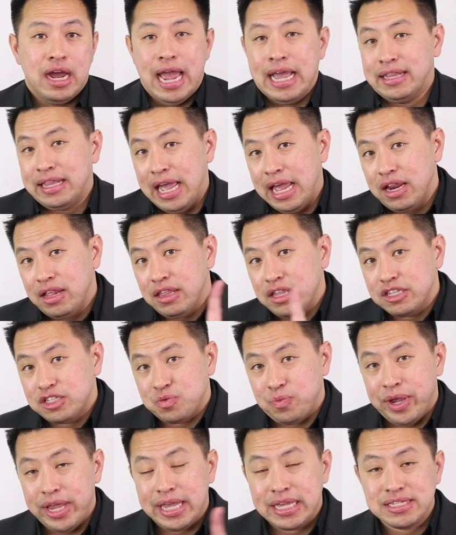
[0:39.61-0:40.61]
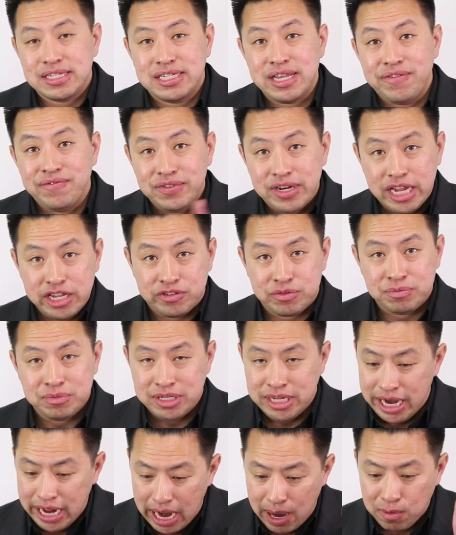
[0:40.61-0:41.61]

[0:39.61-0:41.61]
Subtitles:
At the end of this week and 7 days from today,